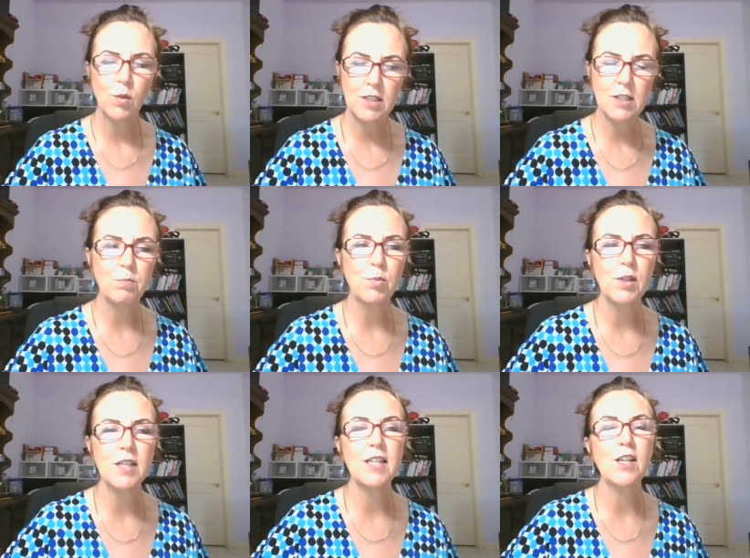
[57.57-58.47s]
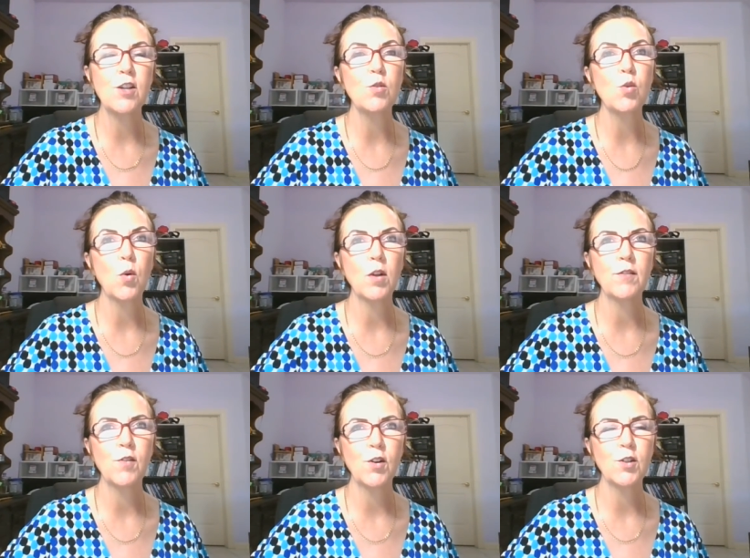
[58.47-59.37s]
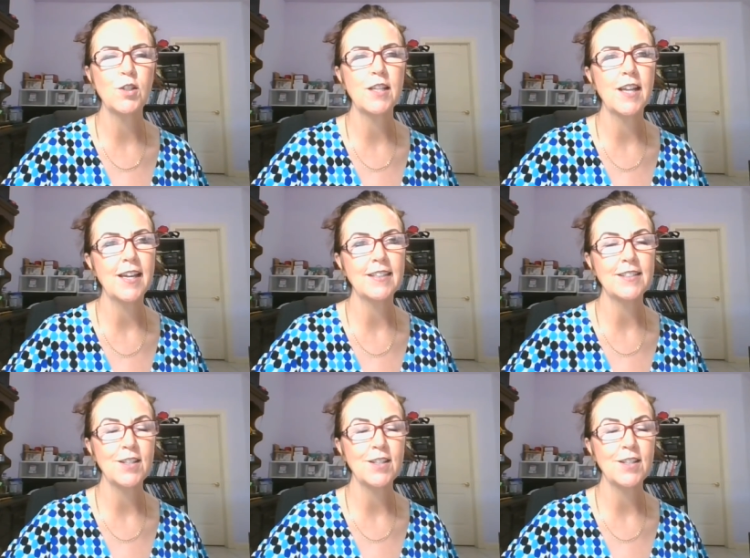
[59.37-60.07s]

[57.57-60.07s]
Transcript: Well, he's putting in a new toilet for her today,